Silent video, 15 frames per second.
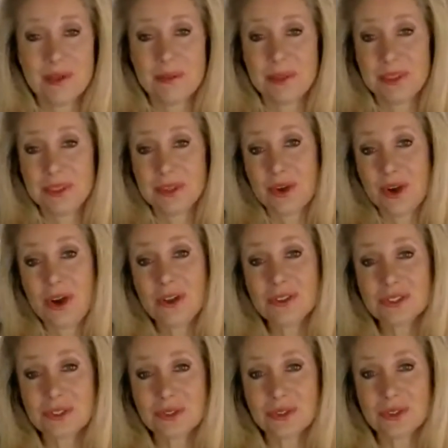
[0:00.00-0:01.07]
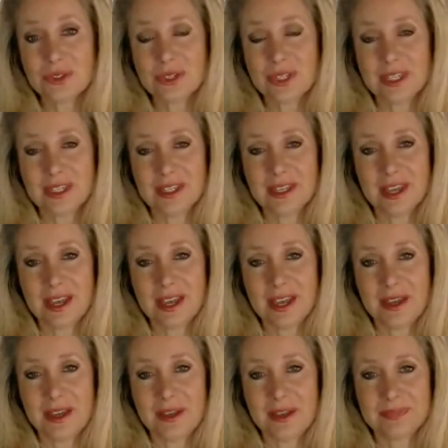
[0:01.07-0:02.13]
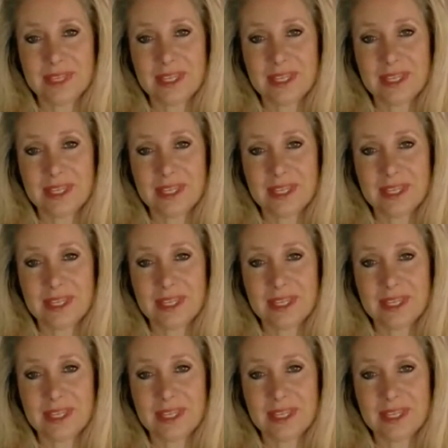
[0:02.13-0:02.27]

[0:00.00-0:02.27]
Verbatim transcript: but they're also learning, um,